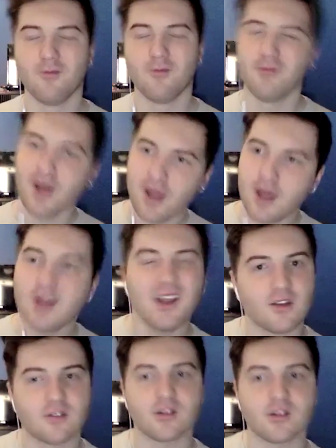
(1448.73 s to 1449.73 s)
It
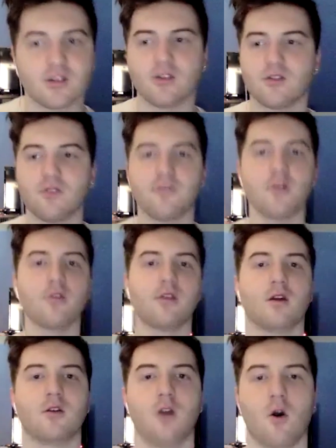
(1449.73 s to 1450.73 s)
is. It's the fear of the
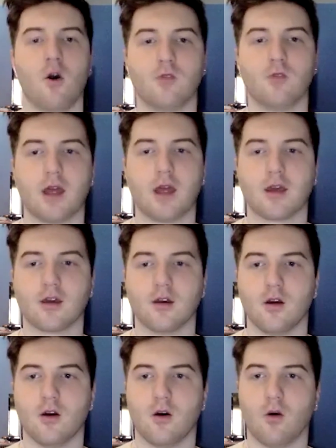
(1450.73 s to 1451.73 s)
unknown. Like,
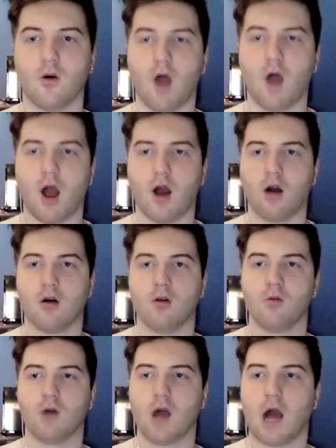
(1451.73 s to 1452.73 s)
oh,
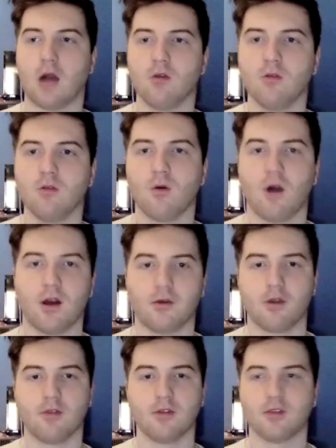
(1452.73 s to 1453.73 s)
I don't know how to
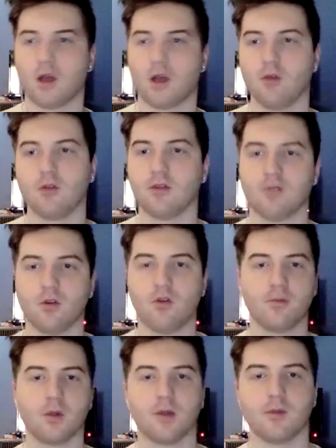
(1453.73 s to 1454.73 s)
run this. I don't even know if
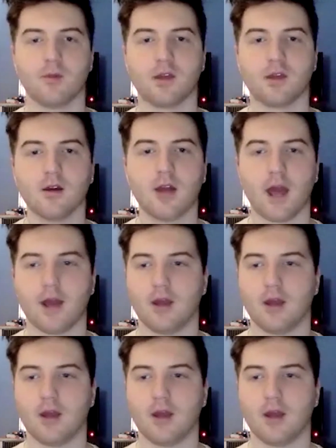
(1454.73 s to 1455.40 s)
I'm gonna be good at it.